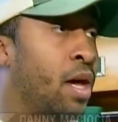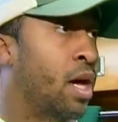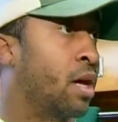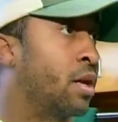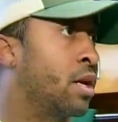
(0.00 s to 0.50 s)

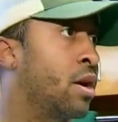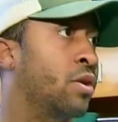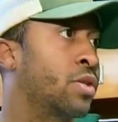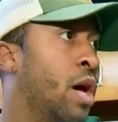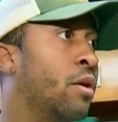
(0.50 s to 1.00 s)
And, you
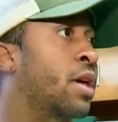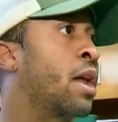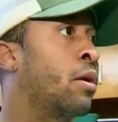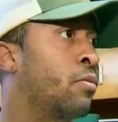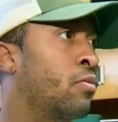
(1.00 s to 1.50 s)
know, so I
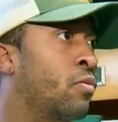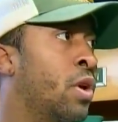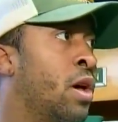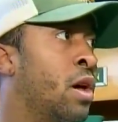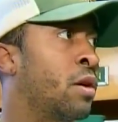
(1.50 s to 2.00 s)
kind of
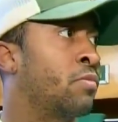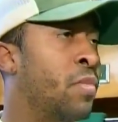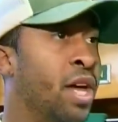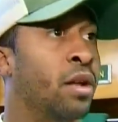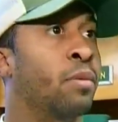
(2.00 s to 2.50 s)

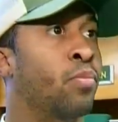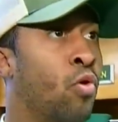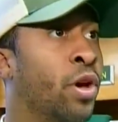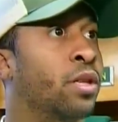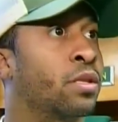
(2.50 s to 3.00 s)
made a
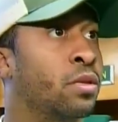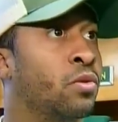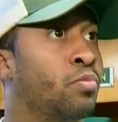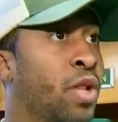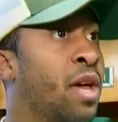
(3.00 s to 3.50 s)
point
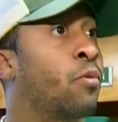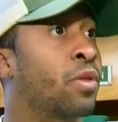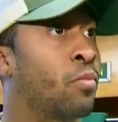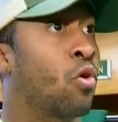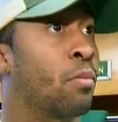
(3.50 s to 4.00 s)
to play
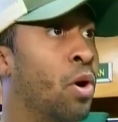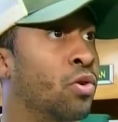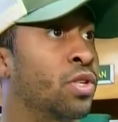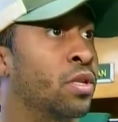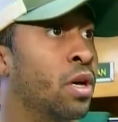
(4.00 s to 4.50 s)
with more
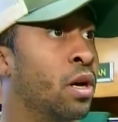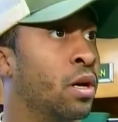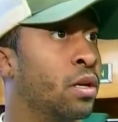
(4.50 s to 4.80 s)
emotion.